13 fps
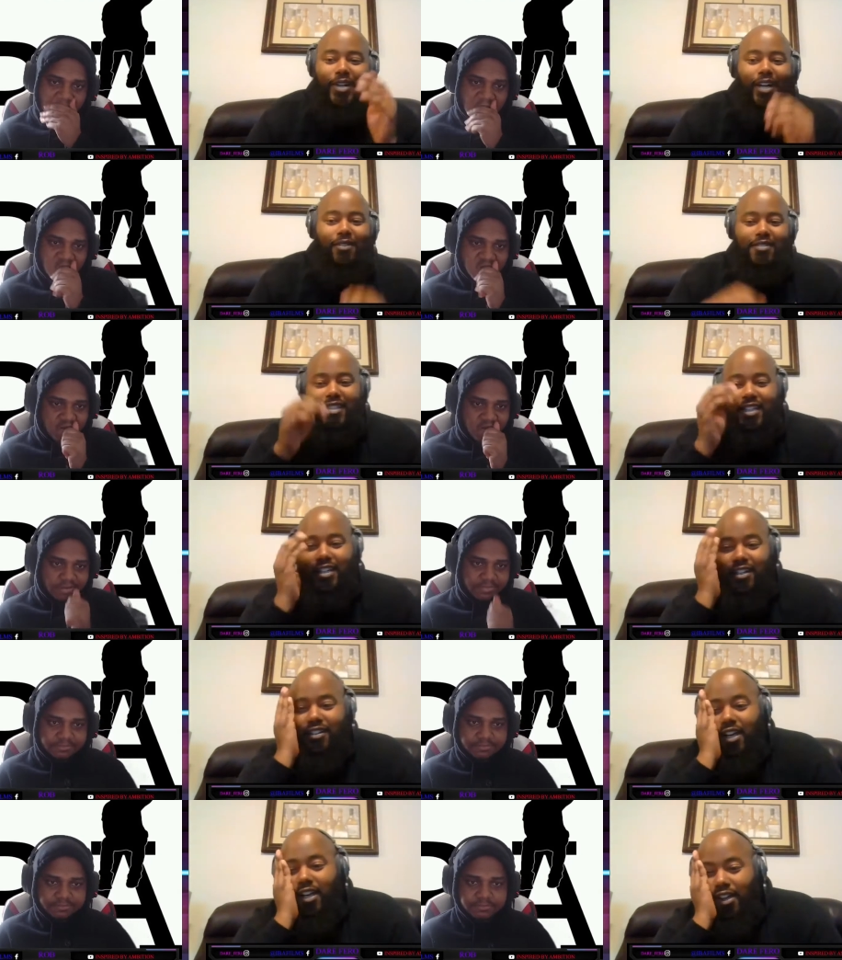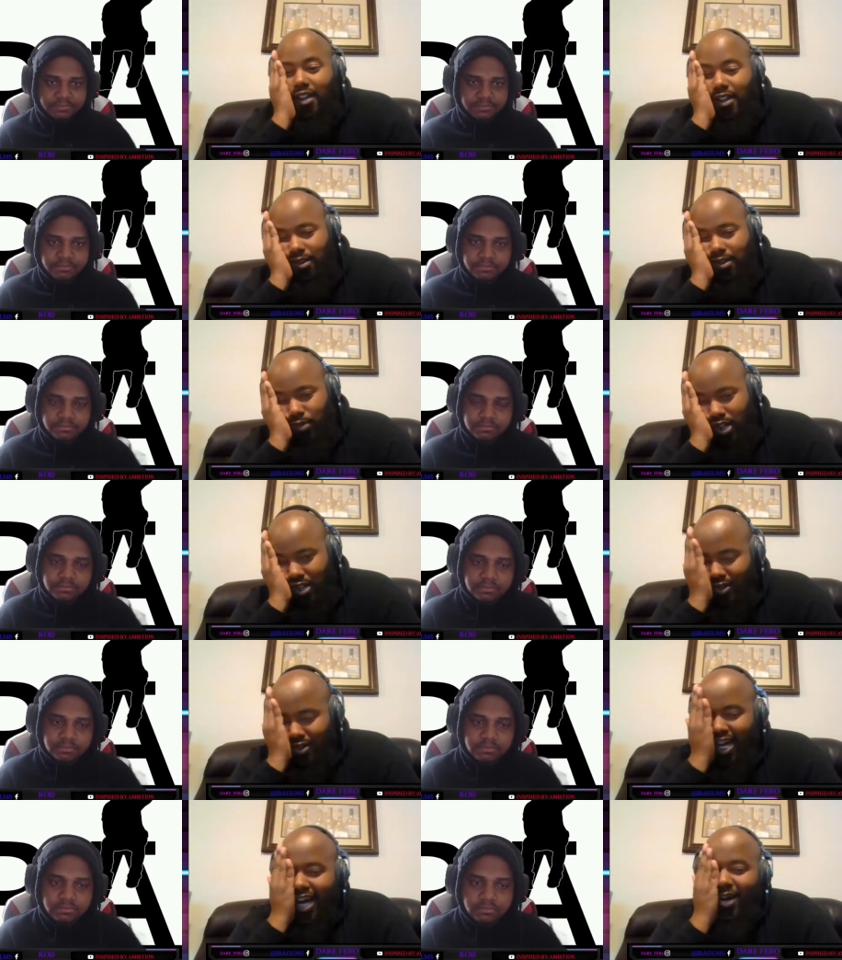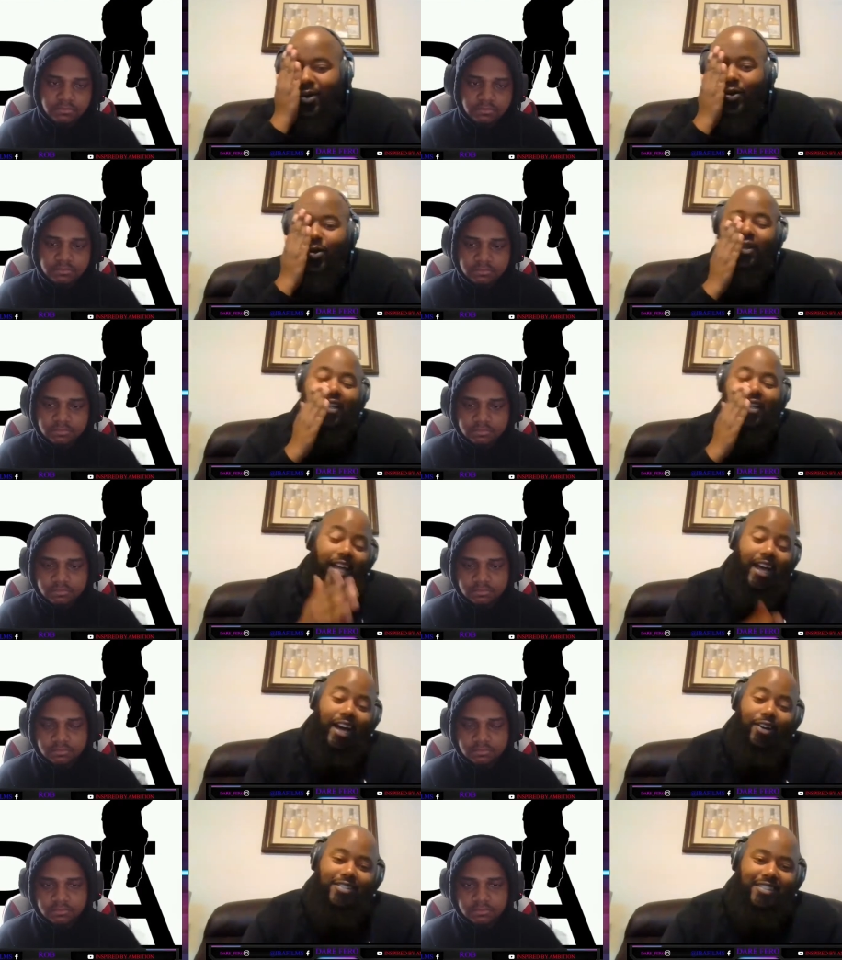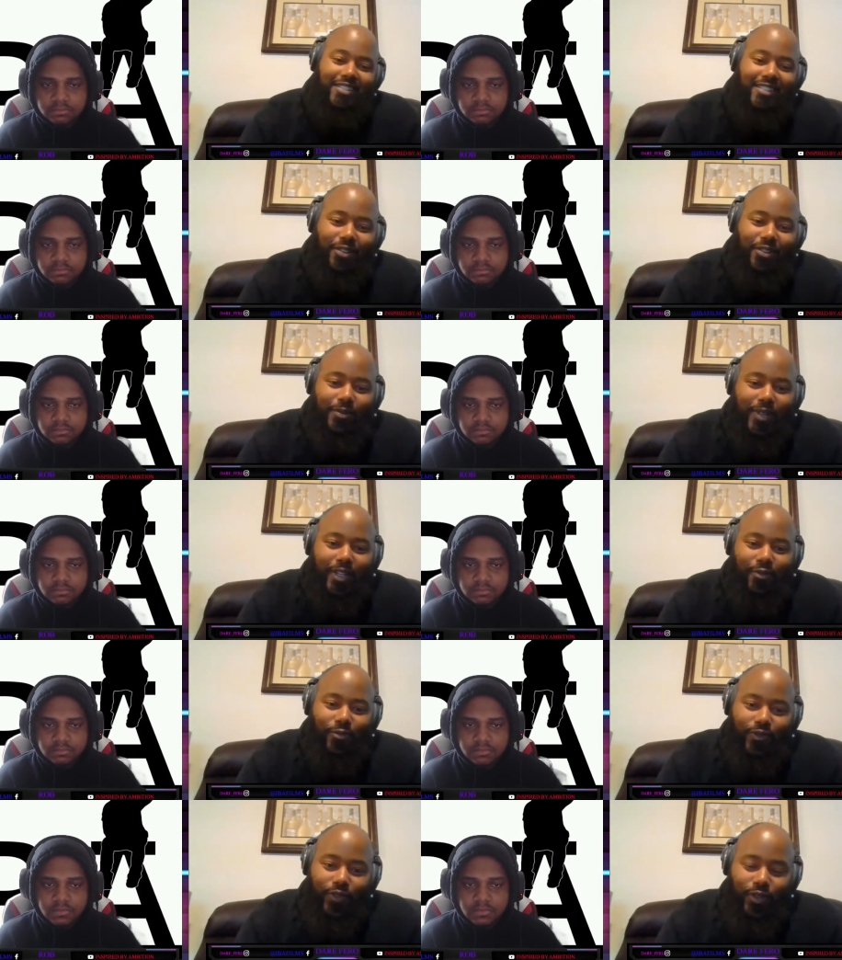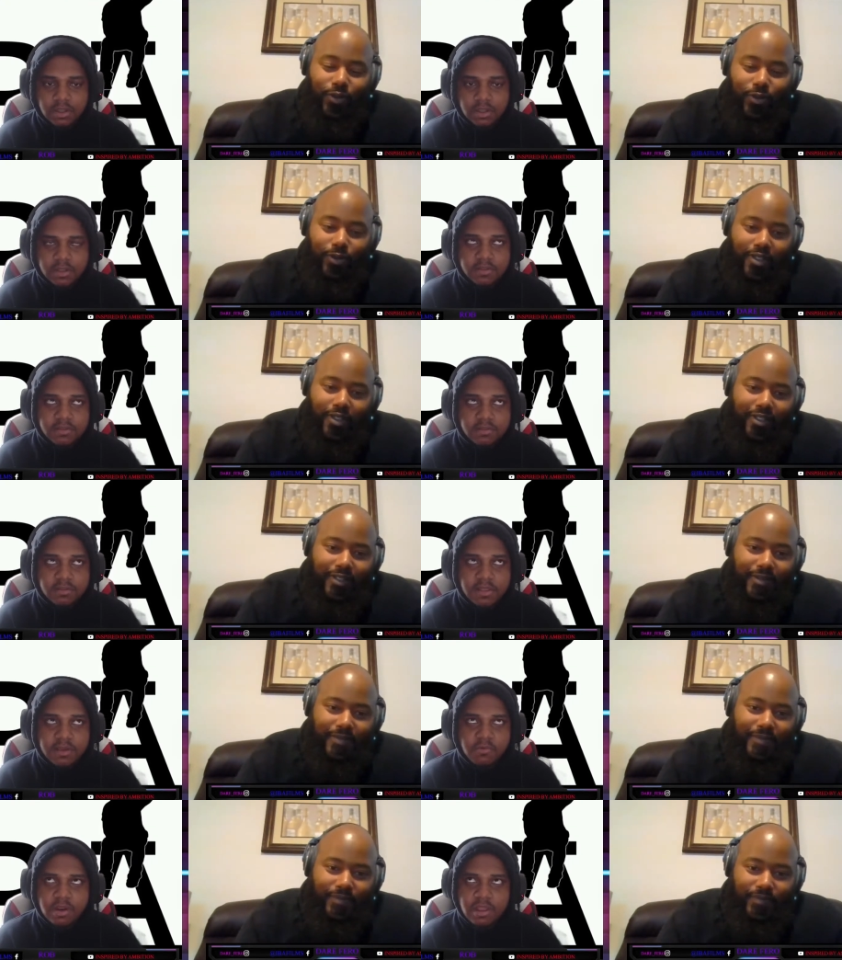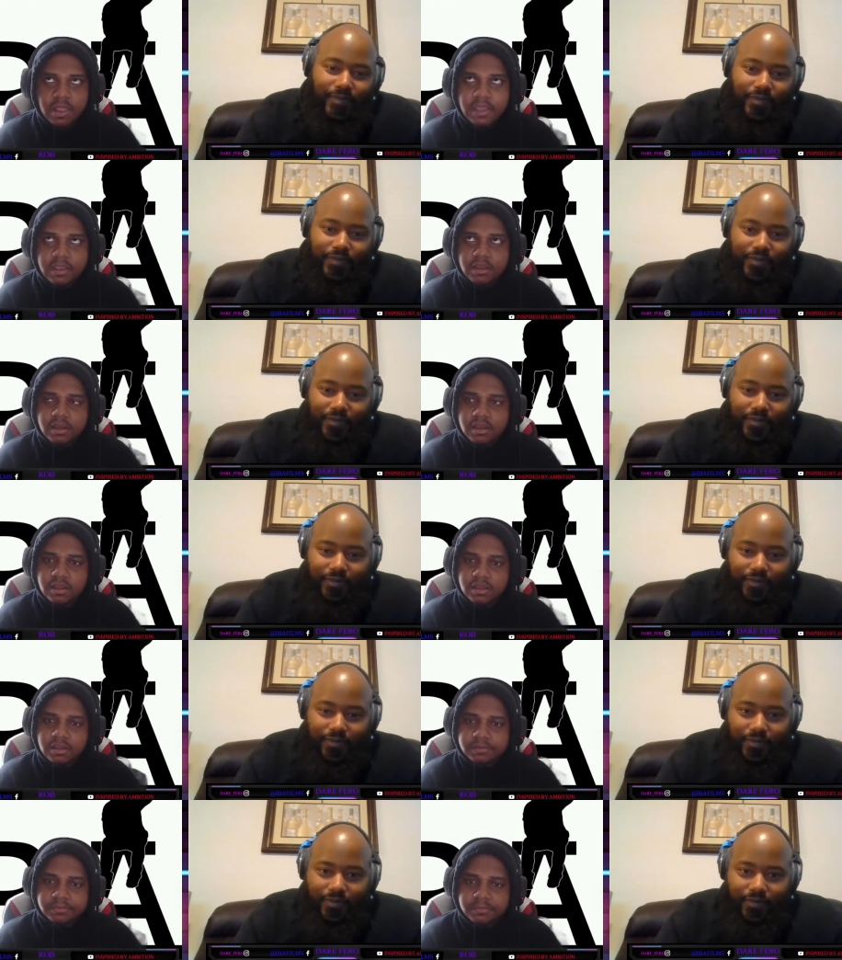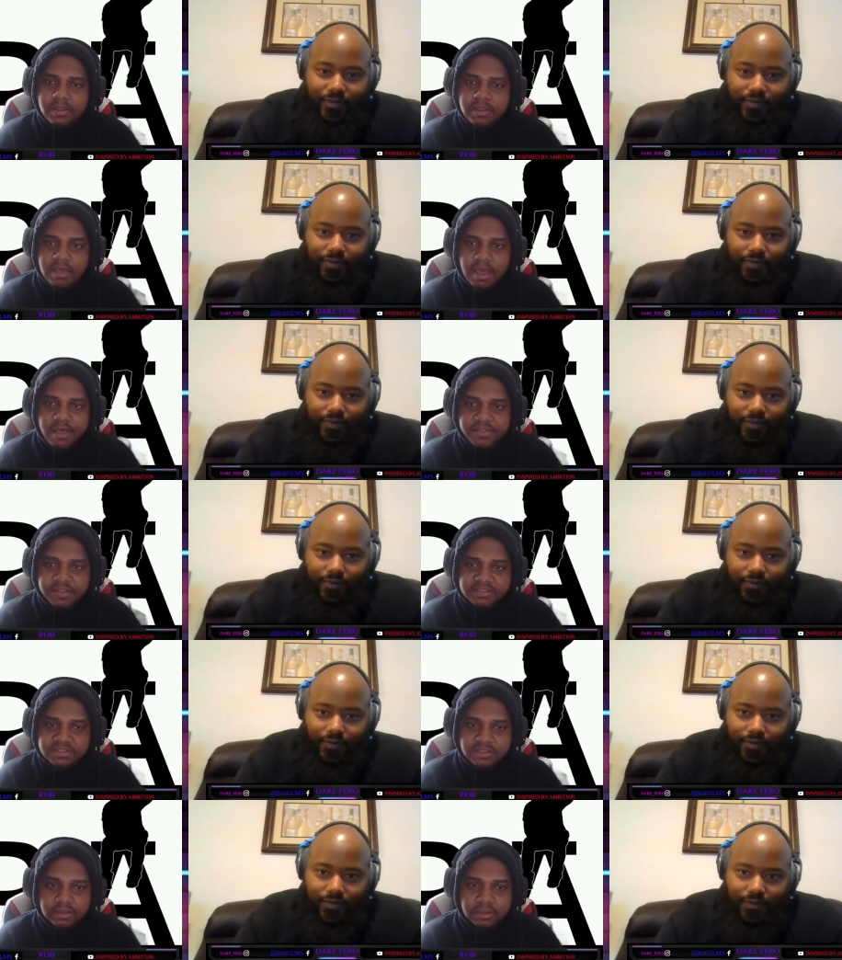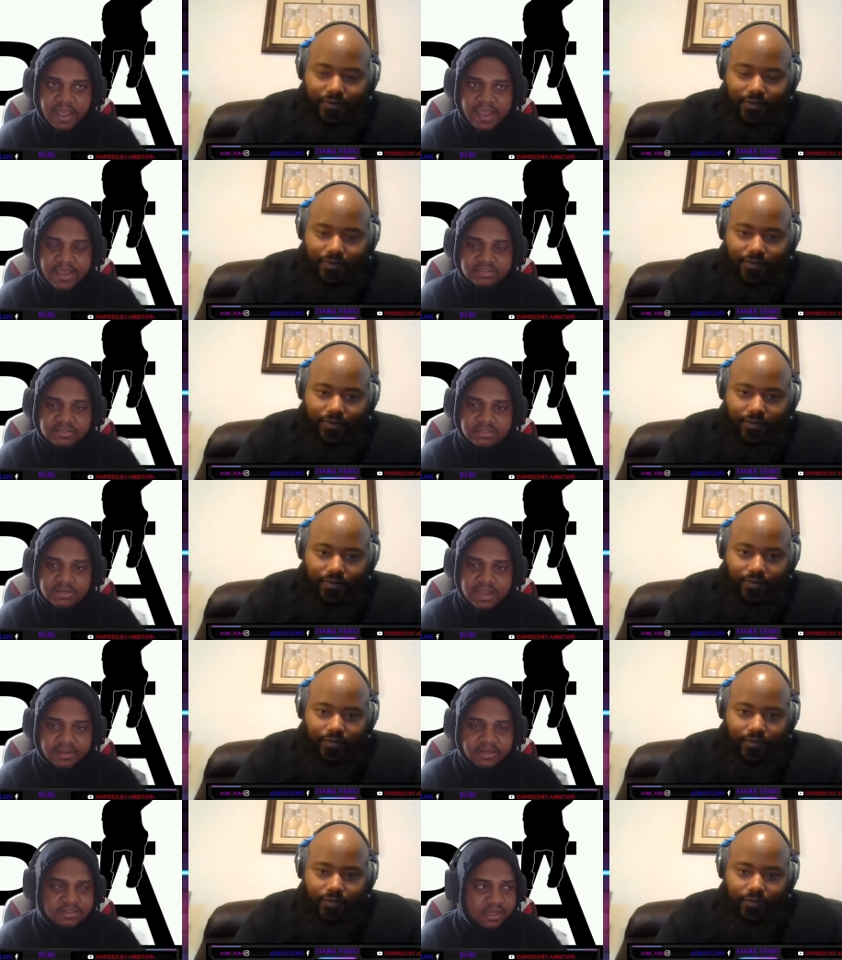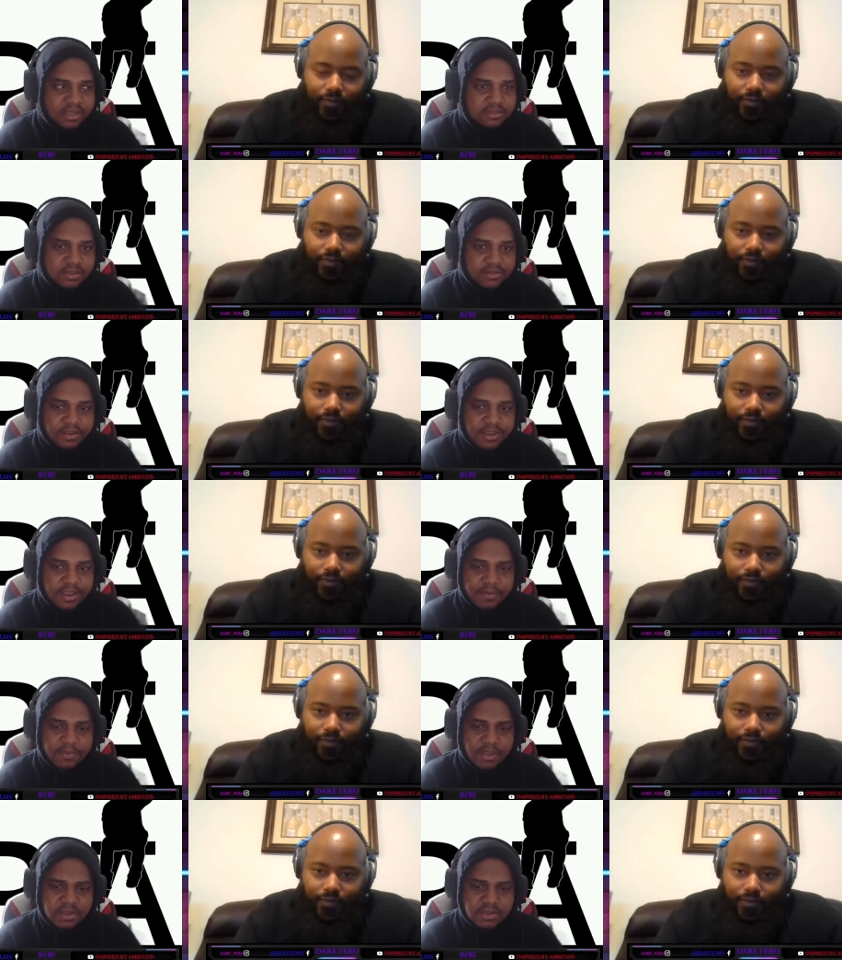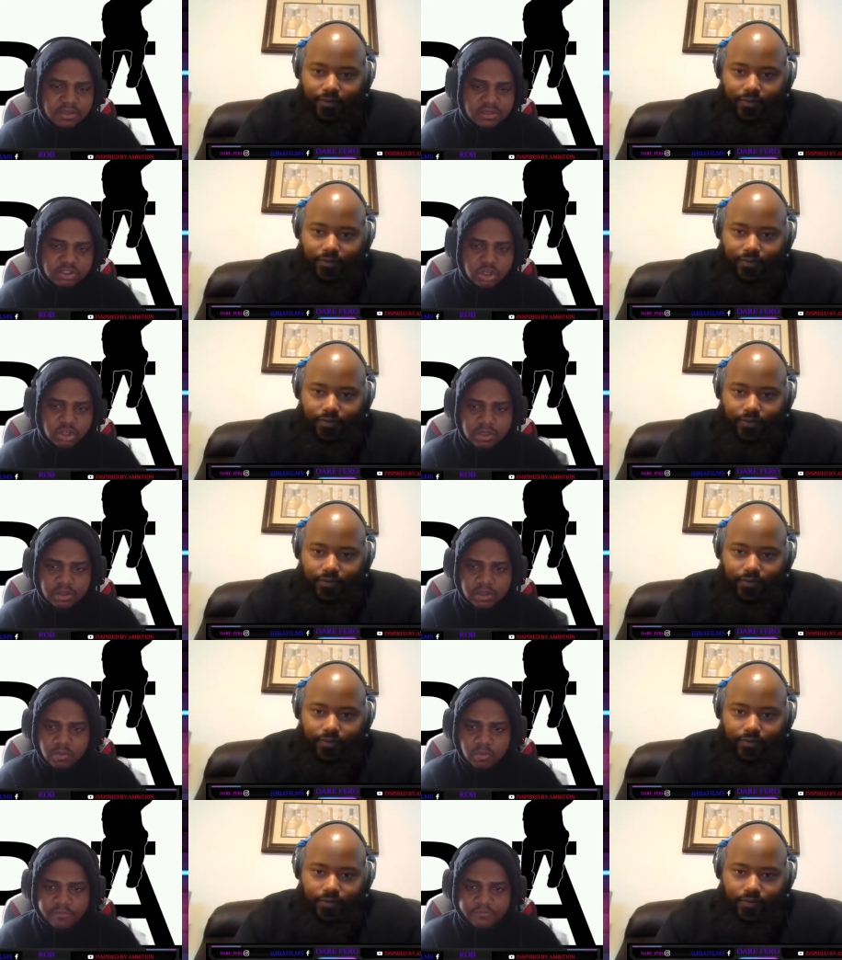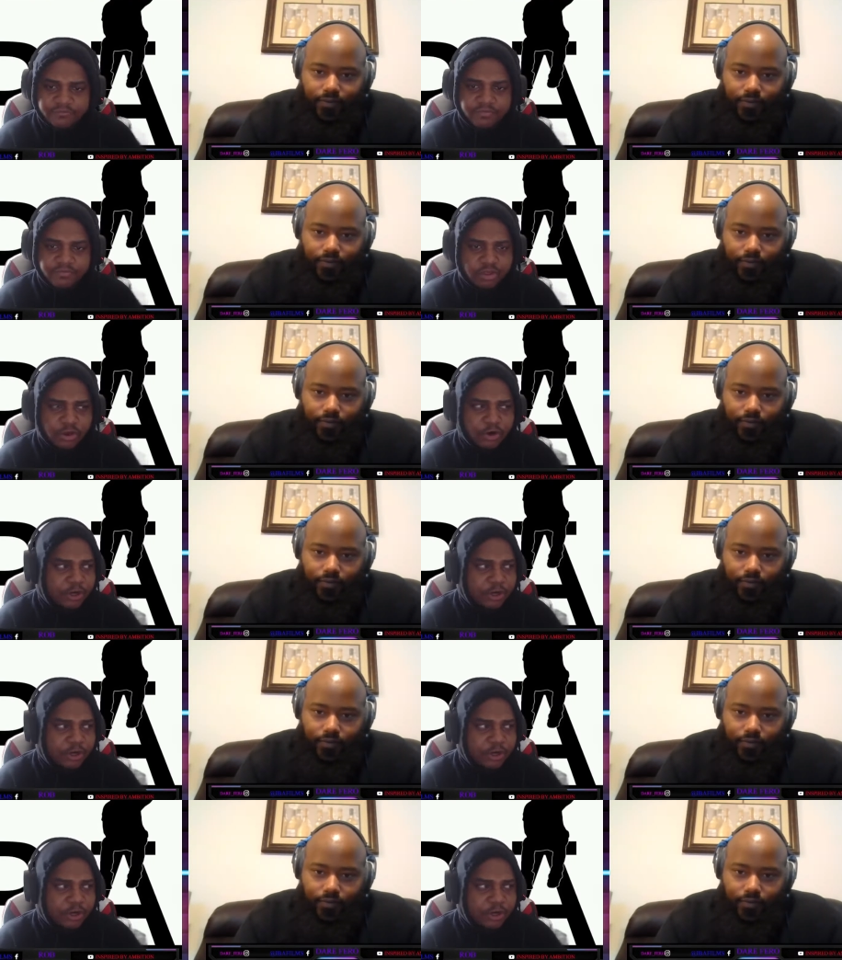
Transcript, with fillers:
Speaker 1: I was sitting here like, bro, how is it still being reviewed?
Speaker 2: They were like, I think they said the last 90 seconds of the game took 30